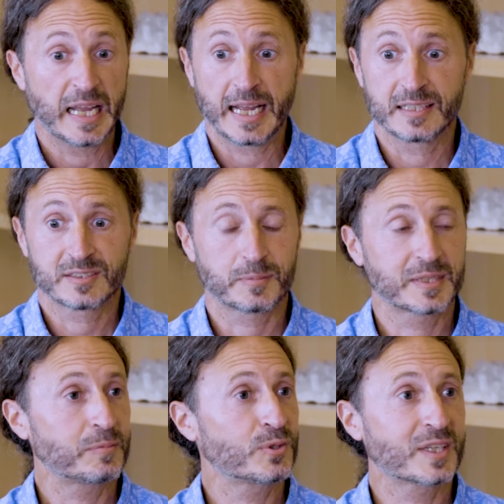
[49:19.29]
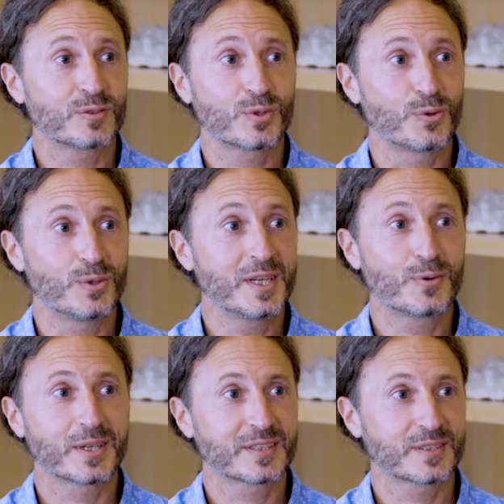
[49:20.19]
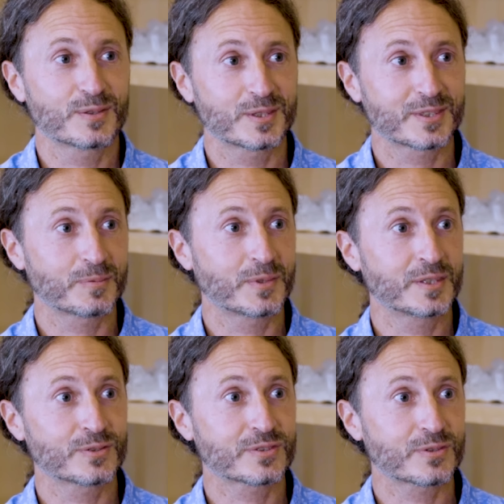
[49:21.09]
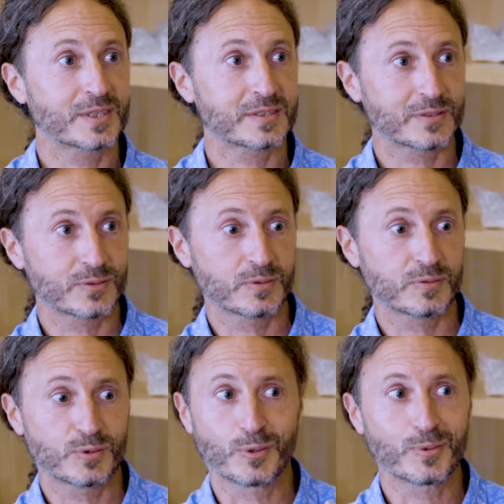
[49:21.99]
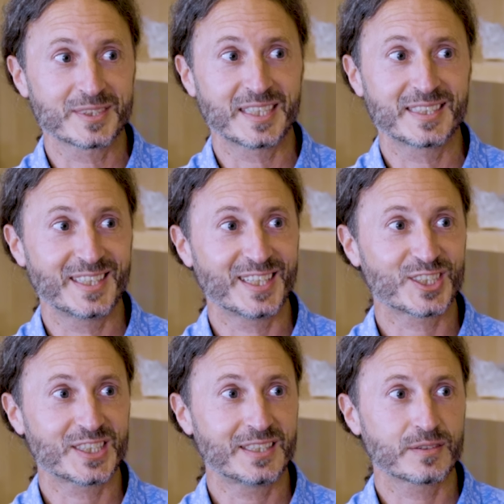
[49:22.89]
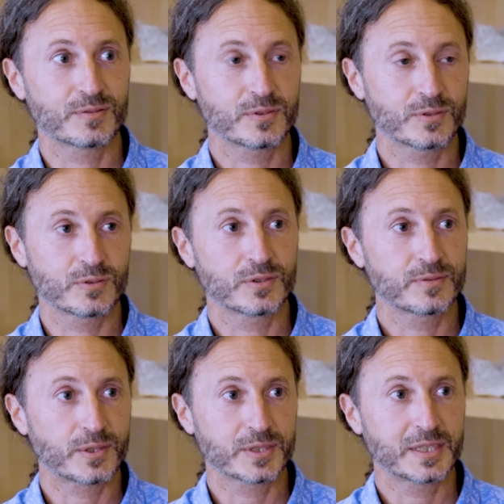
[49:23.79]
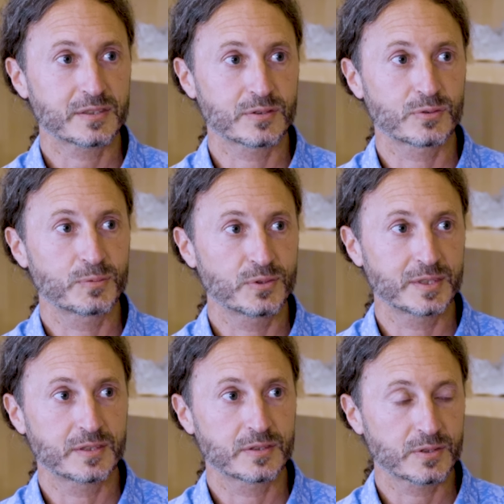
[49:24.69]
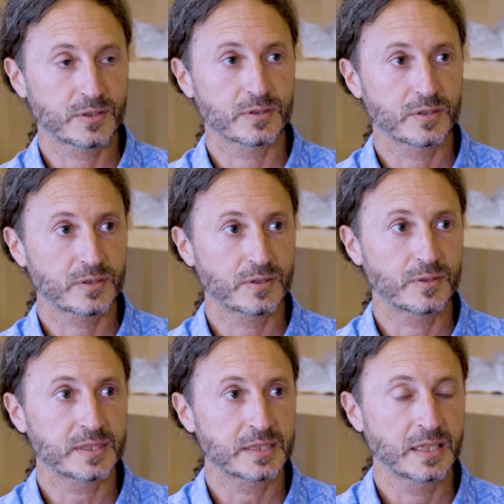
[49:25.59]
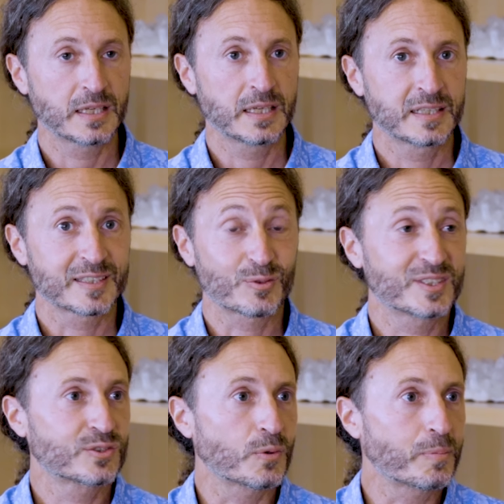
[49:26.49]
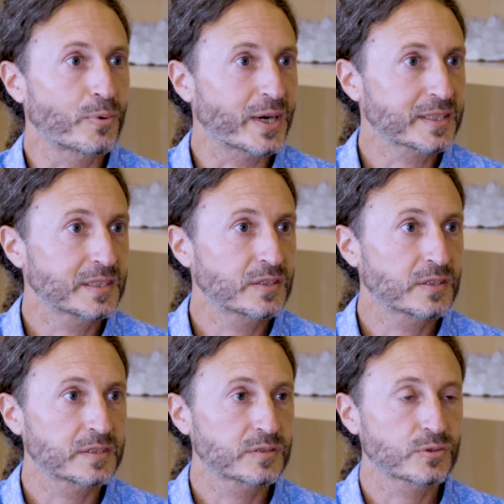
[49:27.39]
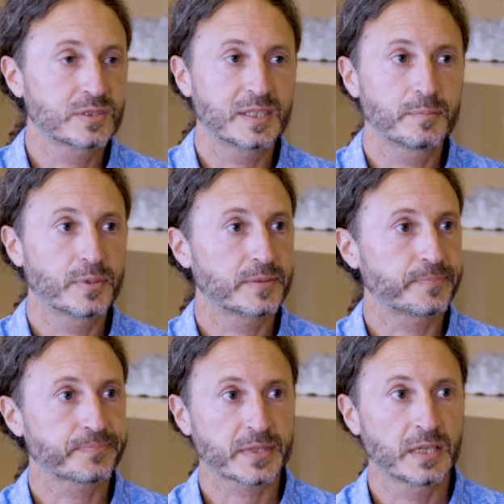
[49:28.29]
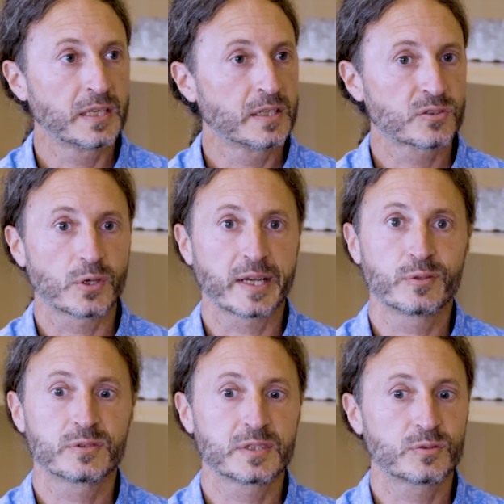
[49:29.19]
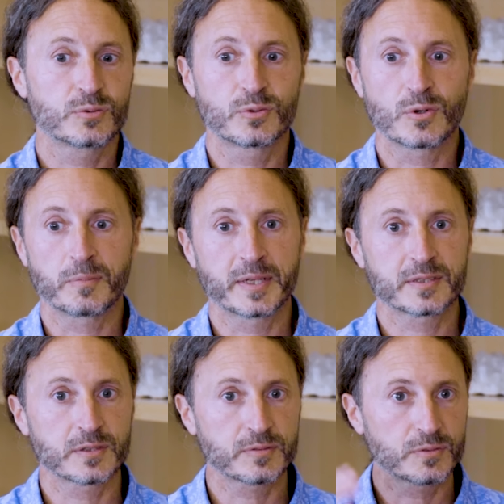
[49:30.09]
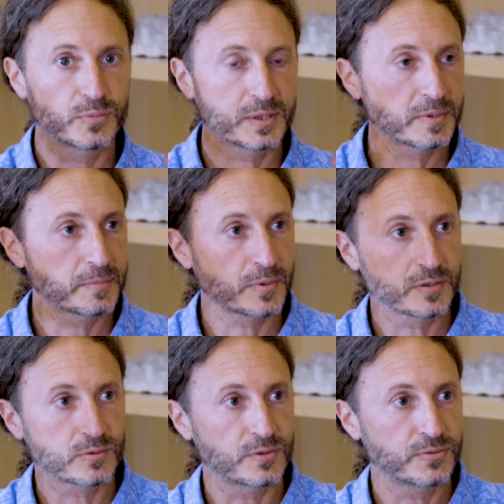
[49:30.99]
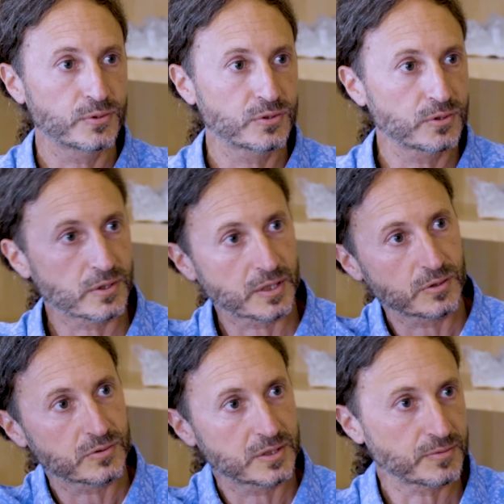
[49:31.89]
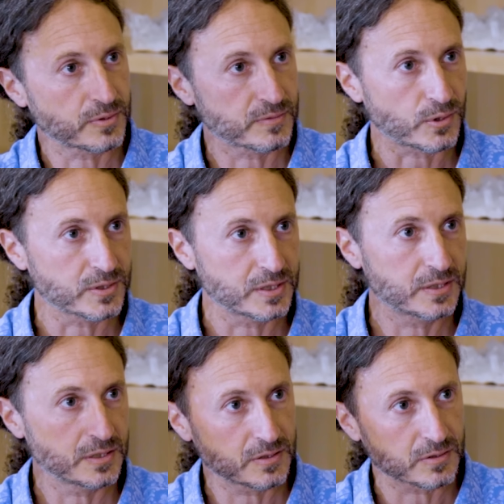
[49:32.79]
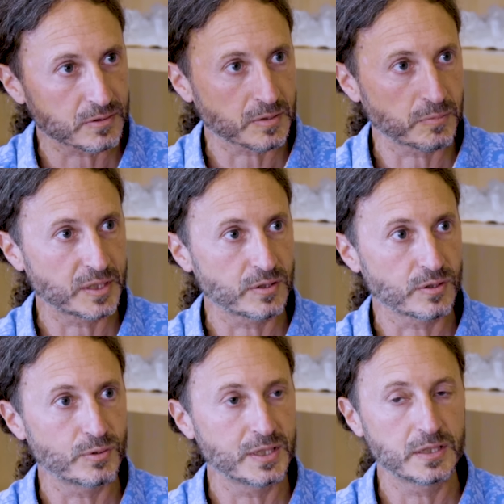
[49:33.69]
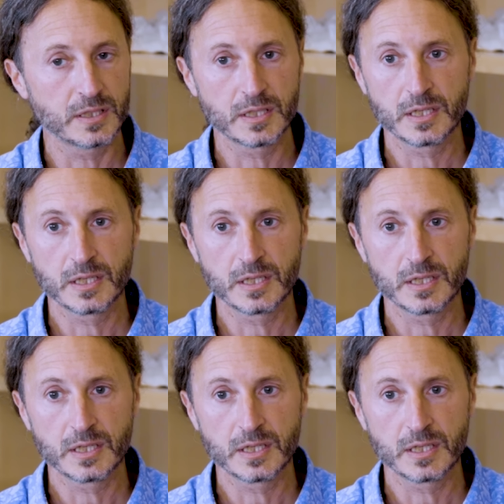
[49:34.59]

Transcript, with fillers: and sometimes you can do it really quick. You with someone, yeah. you stress, you, you don't want that energy. You, yeah. you, do your vortex, you remove it, you know, counterclockwise. So it's so practical yeah. and so simple. So I use it to do complex stuff to bring people into the future. I use different vortices, you know, build a grid.